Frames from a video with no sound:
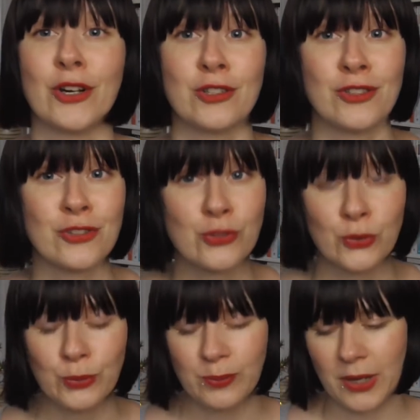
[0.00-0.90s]
on
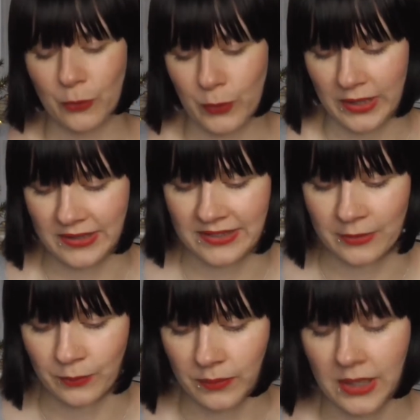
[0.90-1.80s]
Zoom with
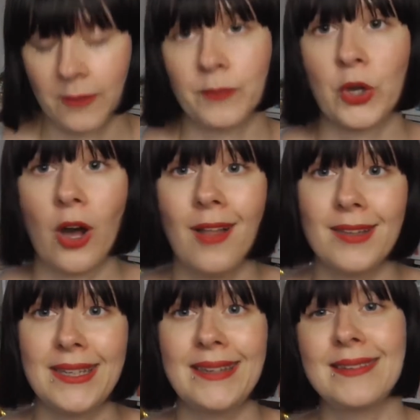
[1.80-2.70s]
some
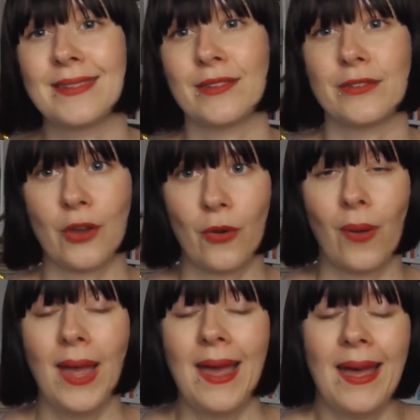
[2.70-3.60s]
colleagues.
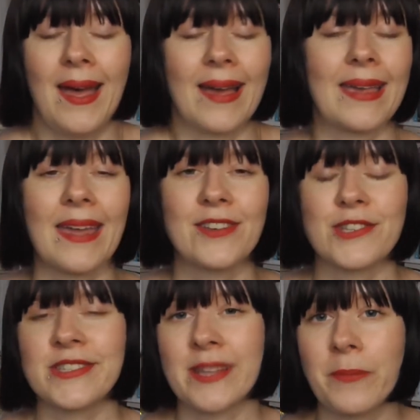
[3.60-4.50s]
So again,
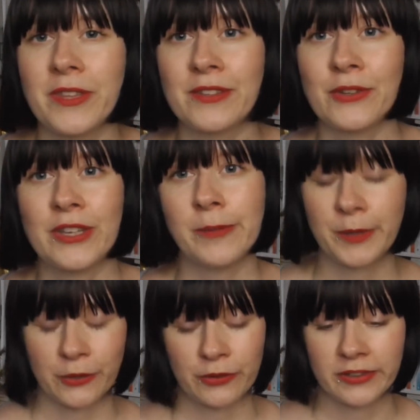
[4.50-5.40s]
just something to
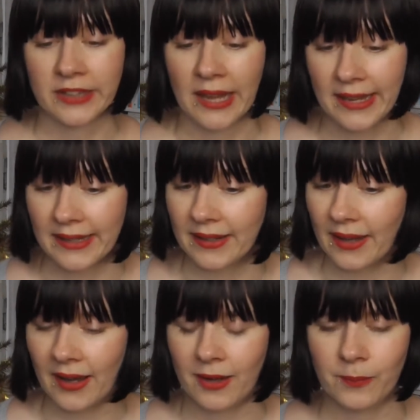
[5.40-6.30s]
keep you sane,
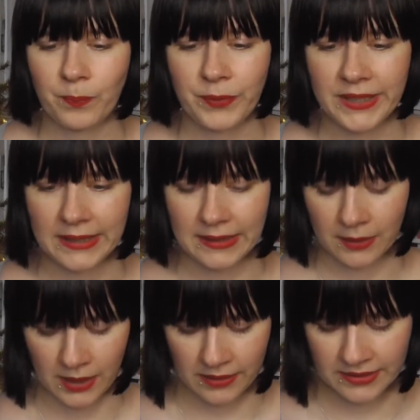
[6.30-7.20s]

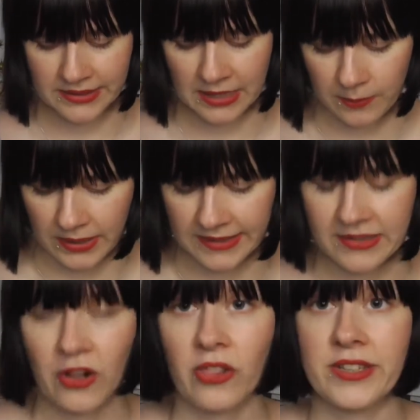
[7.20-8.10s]
being in the same
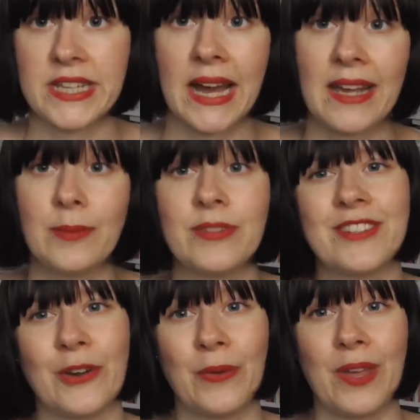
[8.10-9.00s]
place all the time.
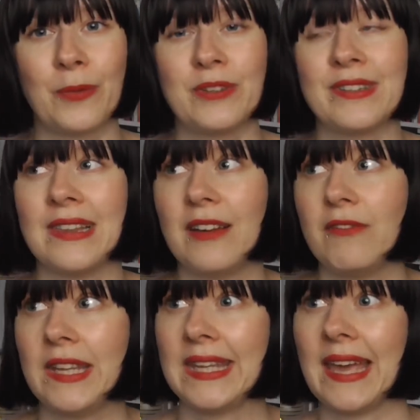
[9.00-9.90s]
So that was
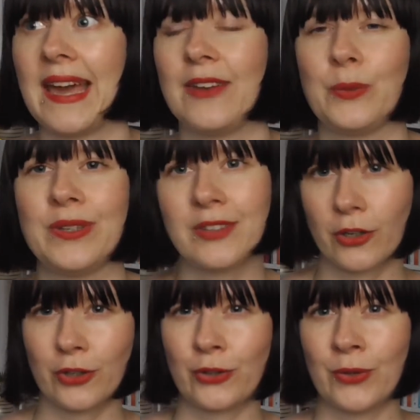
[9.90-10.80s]
lovely. And we
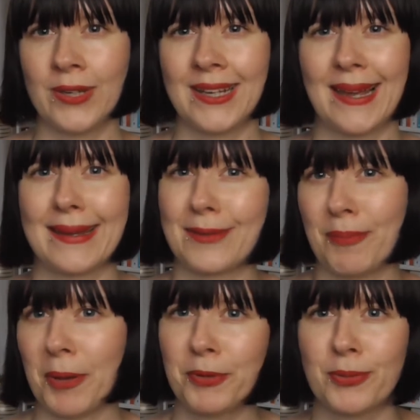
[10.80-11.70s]
started doing like
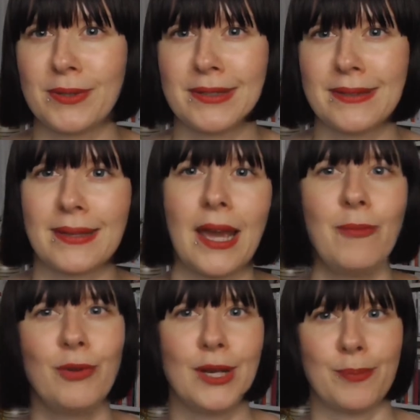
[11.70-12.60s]
pop quizzes, and
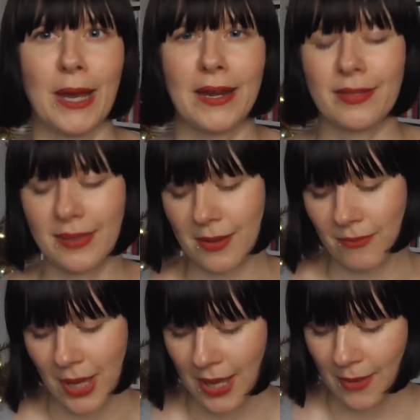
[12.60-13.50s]
I'm really bad at
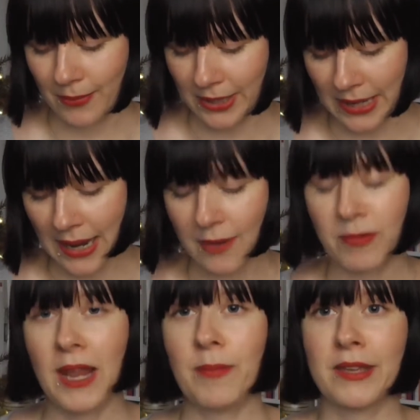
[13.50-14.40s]
them, but I
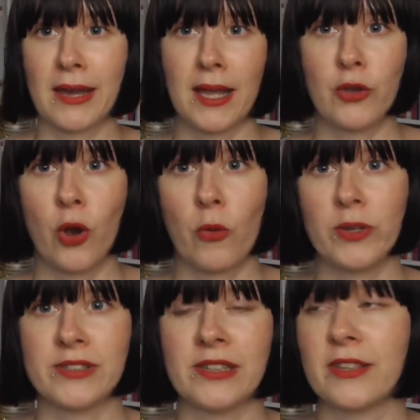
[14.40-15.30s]
blame the guy who
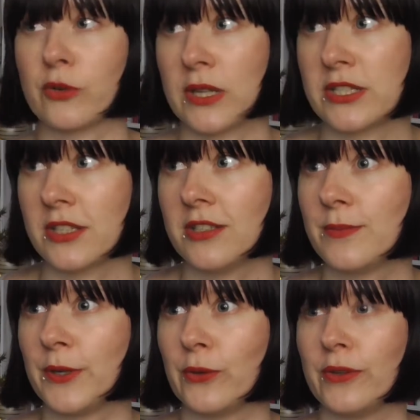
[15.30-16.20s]
always did the
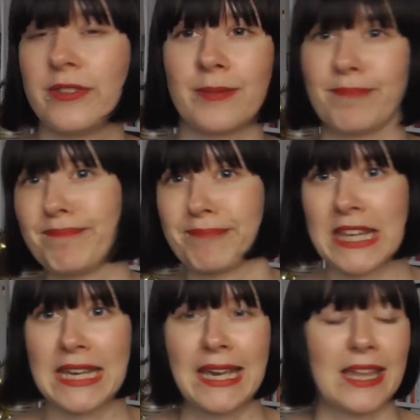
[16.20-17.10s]
questions, because
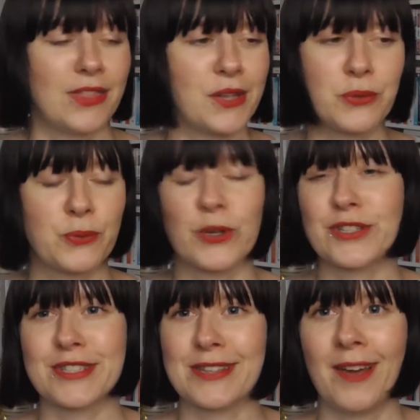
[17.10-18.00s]
those were
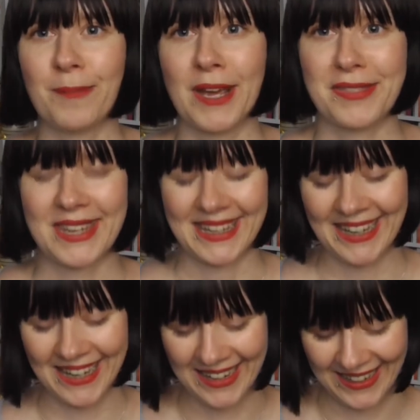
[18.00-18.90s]
just not my
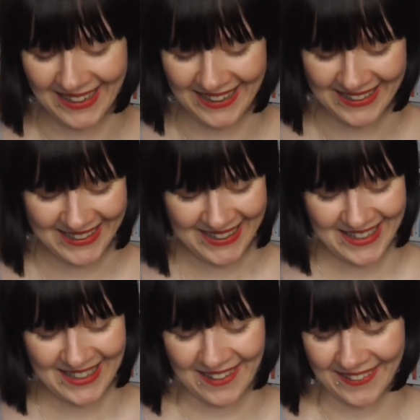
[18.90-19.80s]
thing.
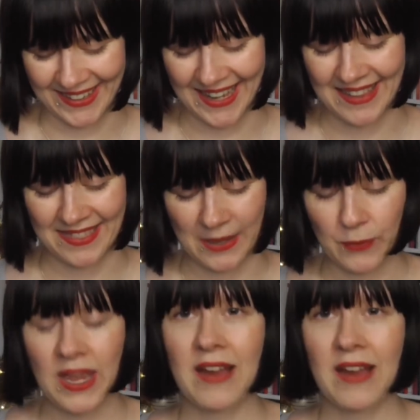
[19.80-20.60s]
Okay, then we